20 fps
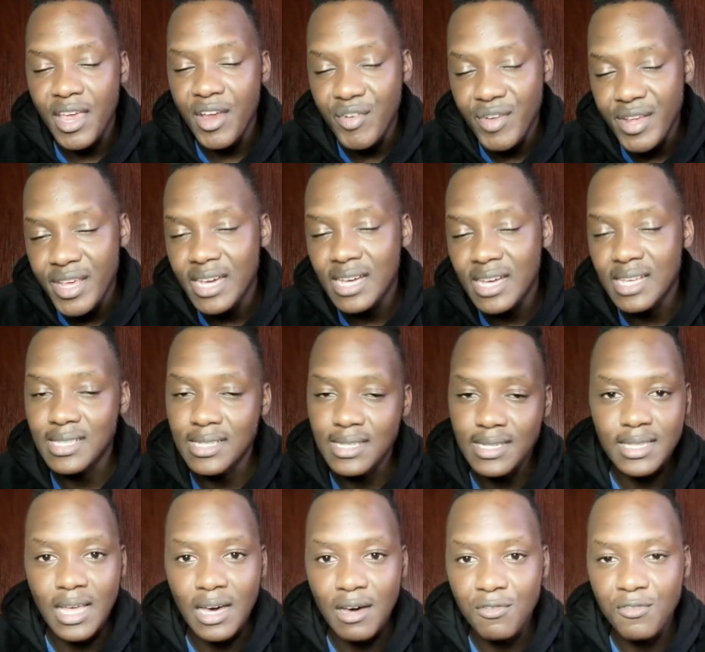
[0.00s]
careers and
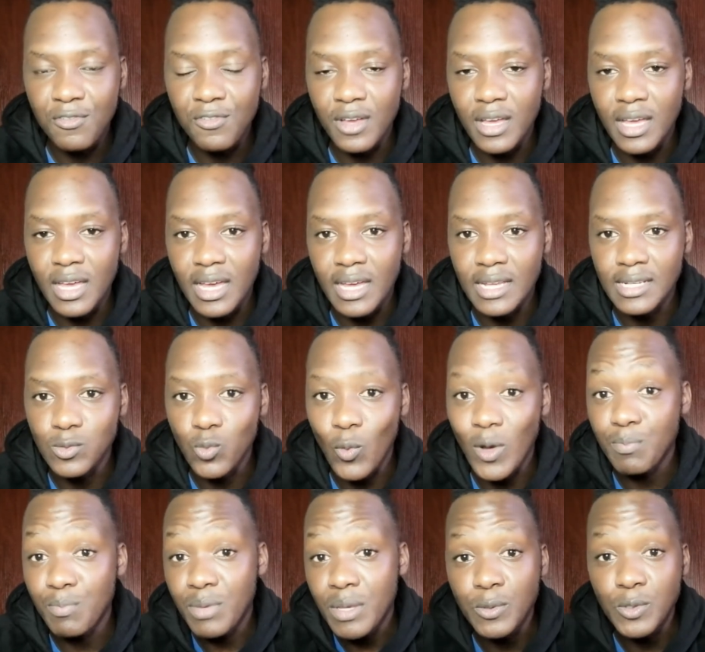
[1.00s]
stuff and
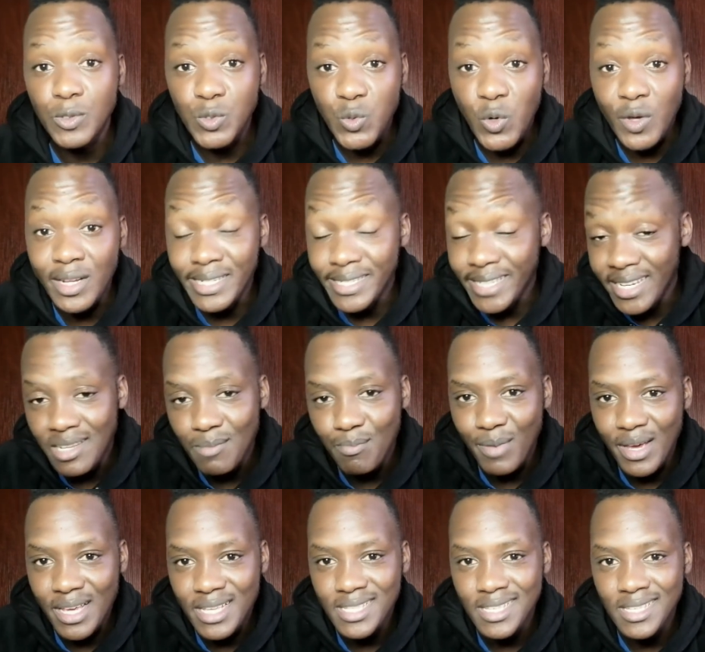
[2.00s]
what people do on a daily
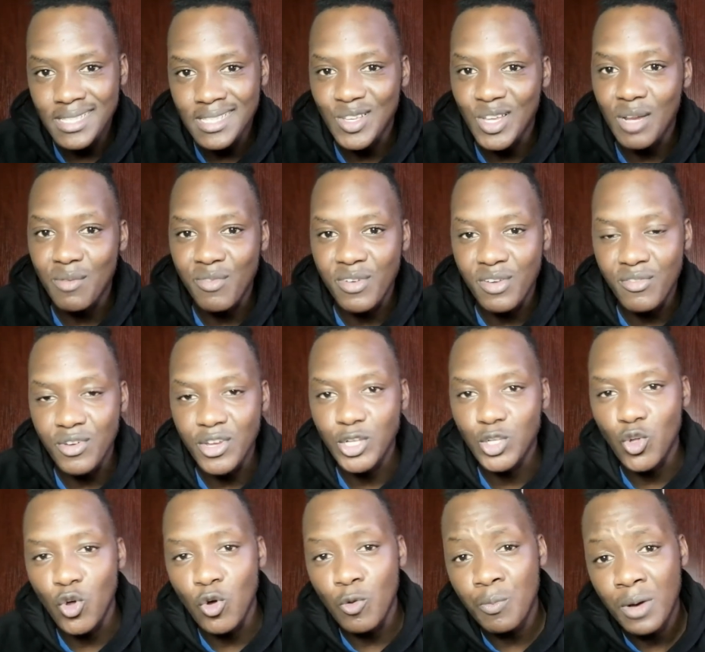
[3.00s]
basis. It's gonna be very
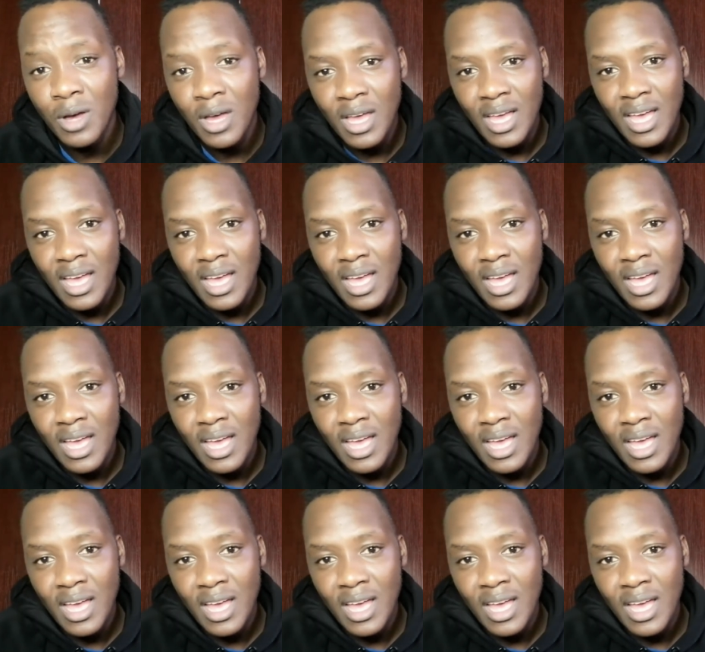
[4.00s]
dope.